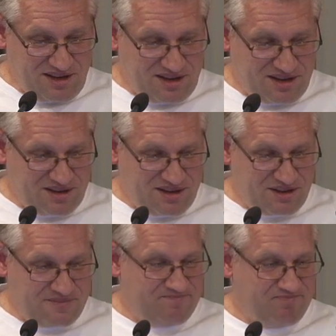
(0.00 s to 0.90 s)

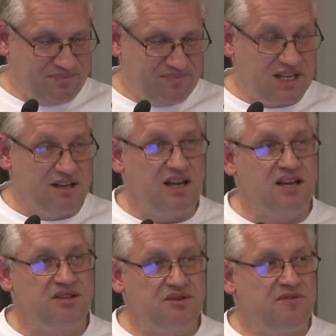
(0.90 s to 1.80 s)
Uh,
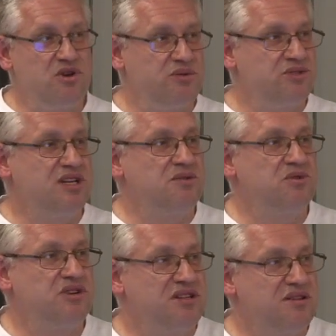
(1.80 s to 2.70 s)
in the reviews that
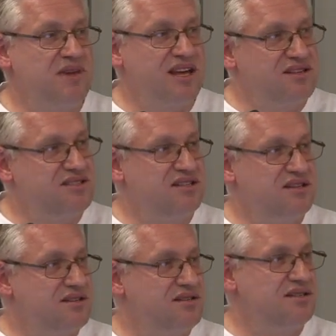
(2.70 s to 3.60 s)
were in the magazine
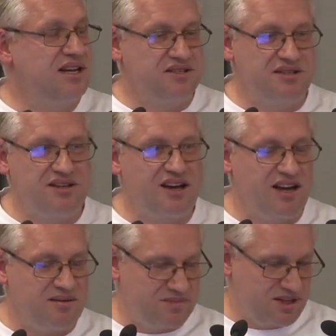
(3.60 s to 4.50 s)
at the
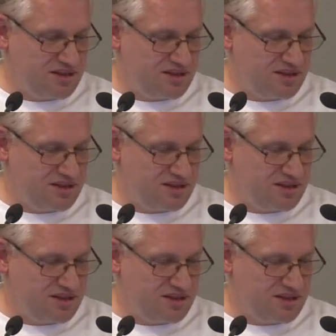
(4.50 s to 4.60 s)
time,